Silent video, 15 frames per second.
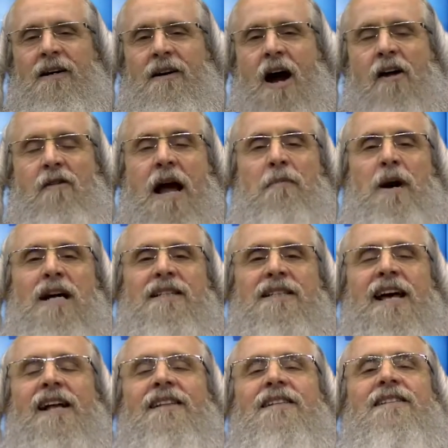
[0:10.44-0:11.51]
Our rabbis
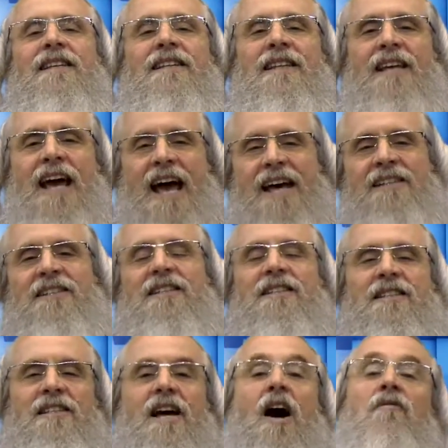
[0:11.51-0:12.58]
tell us that the
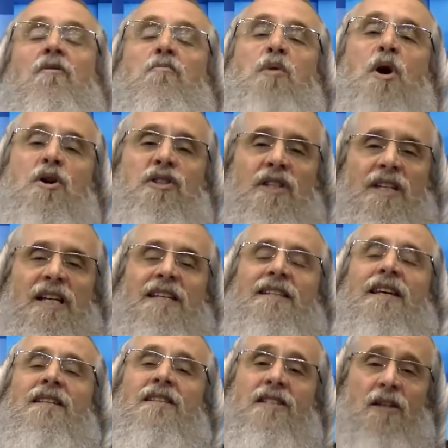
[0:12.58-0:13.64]
essence of a person
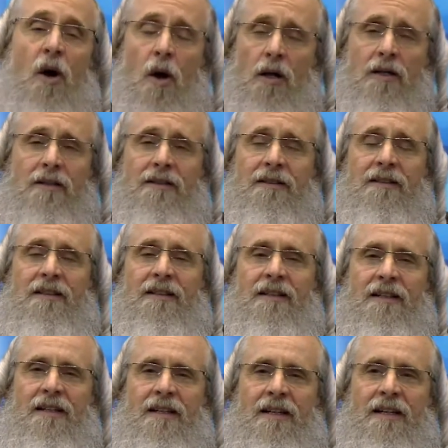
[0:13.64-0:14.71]
is his soul.
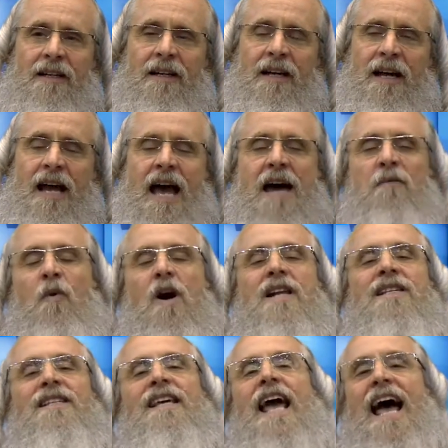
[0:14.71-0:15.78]
And
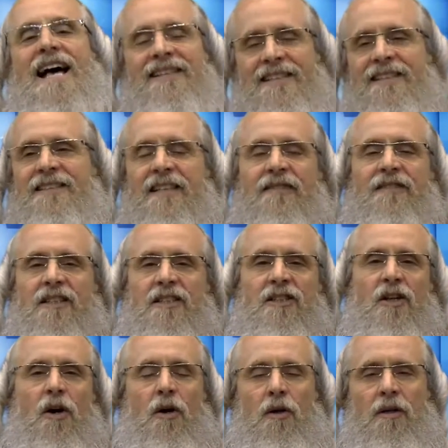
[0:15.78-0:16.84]
what is the essence of the
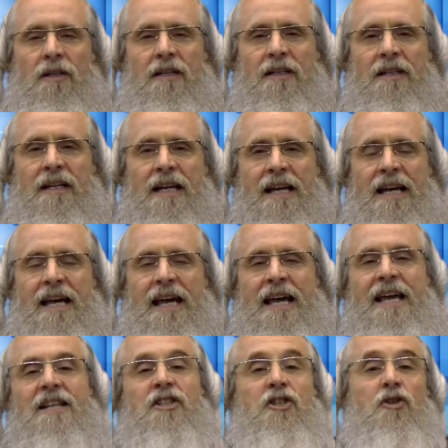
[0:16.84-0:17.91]
soul?
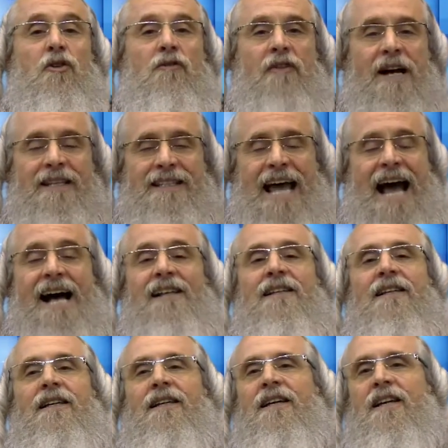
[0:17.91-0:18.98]
It's your
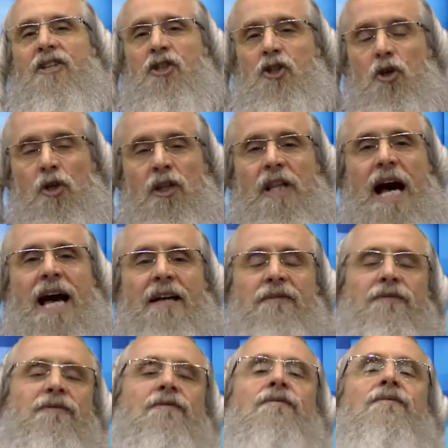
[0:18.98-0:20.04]
vitality, it's your
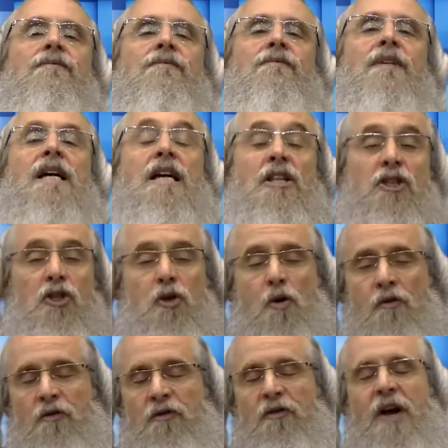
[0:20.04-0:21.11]
life, it's
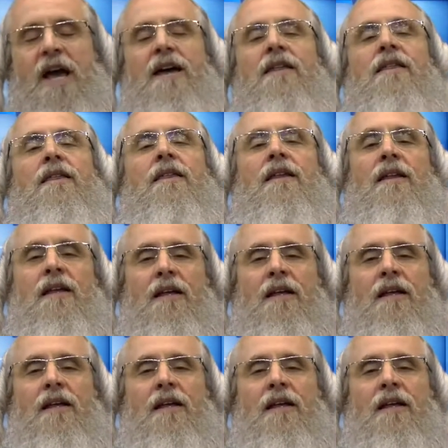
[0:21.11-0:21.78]
your faith,